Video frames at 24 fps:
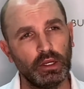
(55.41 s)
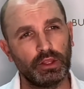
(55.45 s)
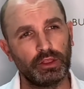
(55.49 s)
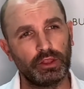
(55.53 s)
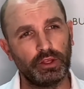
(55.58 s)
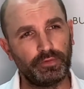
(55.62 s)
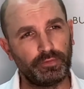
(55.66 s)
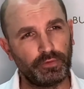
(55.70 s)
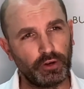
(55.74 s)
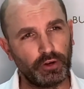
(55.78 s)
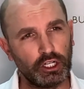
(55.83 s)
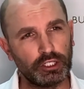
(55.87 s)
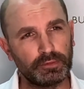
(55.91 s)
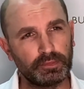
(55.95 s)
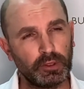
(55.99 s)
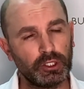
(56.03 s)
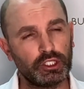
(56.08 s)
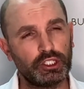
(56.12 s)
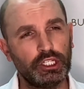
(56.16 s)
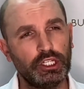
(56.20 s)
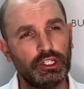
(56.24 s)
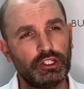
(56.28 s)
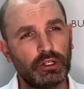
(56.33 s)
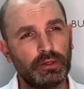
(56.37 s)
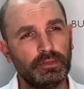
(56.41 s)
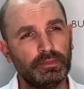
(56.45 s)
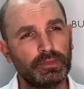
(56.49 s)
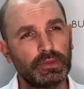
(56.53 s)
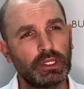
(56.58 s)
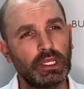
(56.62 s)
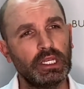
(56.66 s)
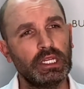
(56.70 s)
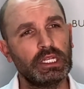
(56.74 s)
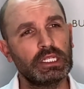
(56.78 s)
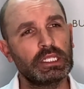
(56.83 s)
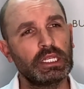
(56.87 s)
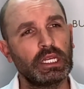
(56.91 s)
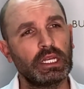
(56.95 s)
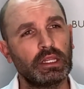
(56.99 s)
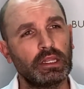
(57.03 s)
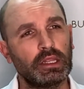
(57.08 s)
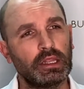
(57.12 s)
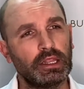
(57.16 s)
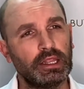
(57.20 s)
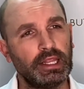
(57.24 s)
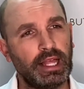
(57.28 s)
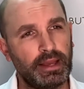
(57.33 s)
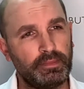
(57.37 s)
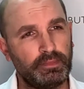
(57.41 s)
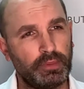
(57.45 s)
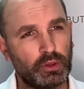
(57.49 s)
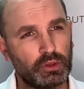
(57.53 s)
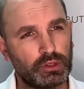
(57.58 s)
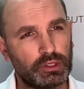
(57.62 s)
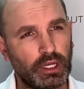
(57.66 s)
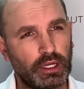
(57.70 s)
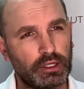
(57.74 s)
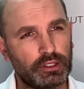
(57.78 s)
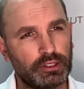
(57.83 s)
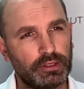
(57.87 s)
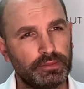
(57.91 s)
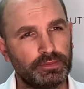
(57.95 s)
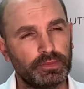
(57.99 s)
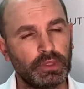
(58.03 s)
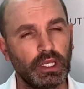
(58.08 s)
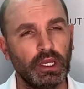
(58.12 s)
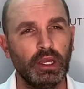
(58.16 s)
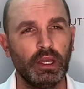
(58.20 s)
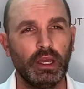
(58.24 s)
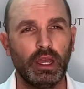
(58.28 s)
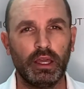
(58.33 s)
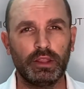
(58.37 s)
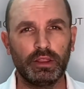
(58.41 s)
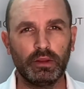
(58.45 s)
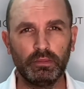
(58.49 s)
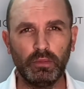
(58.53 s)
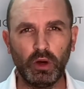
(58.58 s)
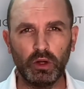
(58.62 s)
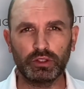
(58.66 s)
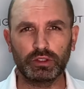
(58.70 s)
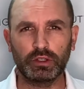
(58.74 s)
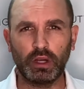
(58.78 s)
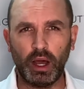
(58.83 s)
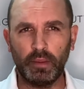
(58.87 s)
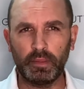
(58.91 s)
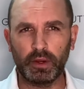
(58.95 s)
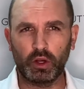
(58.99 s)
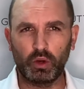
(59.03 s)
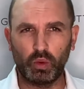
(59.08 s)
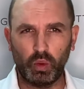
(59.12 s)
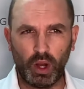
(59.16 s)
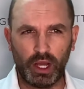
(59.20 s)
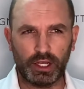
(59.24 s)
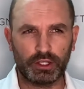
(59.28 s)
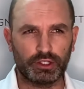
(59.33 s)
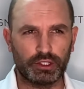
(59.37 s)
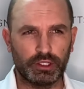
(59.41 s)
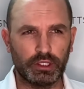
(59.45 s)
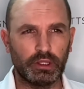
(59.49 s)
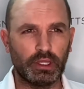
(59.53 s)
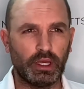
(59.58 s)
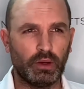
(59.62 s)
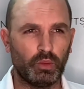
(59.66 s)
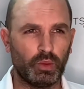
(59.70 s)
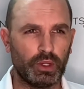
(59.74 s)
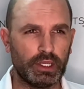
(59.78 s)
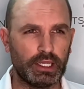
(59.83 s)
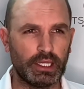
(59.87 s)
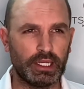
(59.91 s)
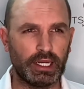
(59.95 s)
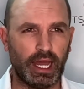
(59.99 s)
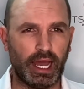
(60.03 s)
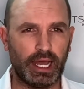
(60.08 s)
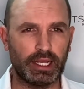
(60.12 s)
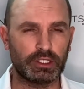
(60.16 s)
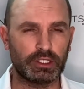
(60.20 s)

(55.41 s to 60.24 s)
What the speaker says: The first procedure is liposuction. And the most common question that we get asked